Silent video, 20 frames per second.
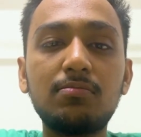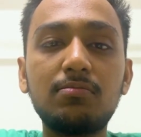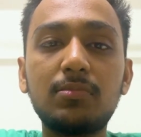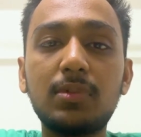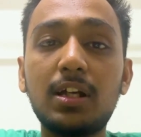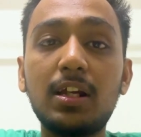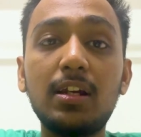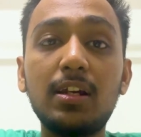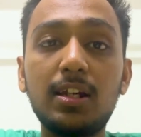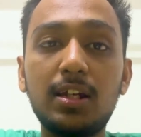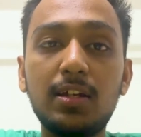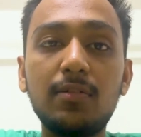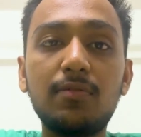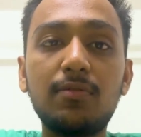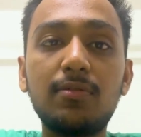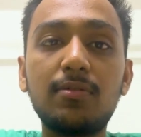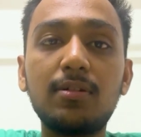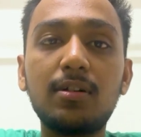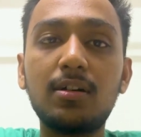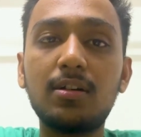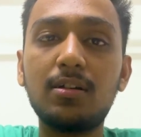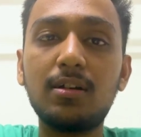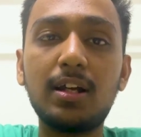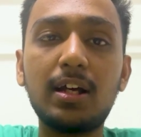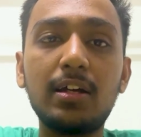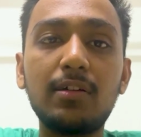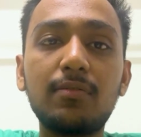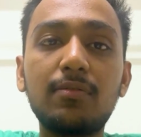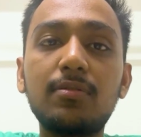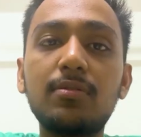and live a
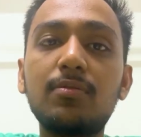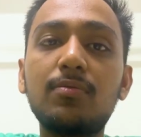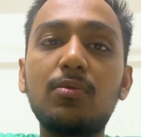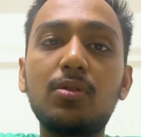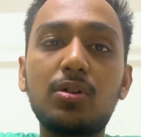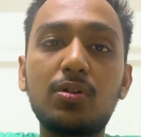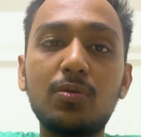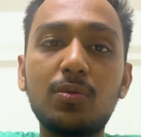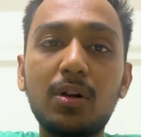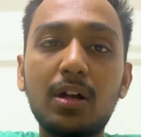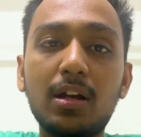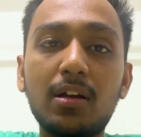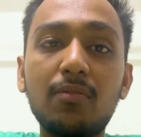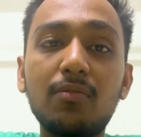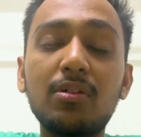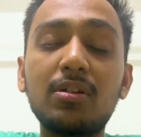life what you have in